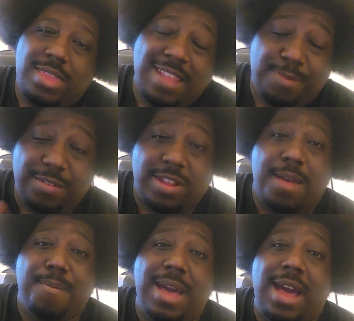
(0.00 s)
That's supposed to
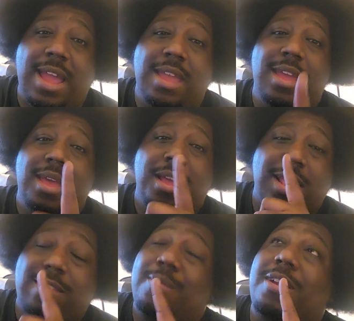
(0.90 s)
come back
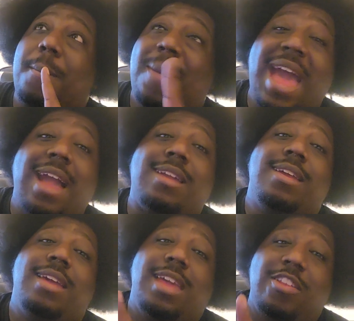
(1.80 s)

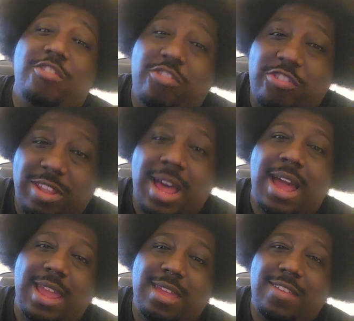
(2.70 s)
in
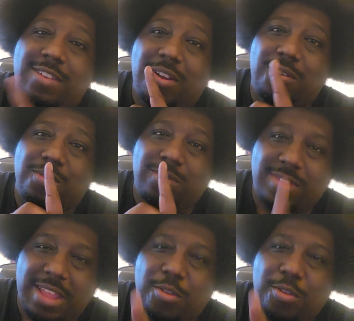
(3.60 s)
July, so stay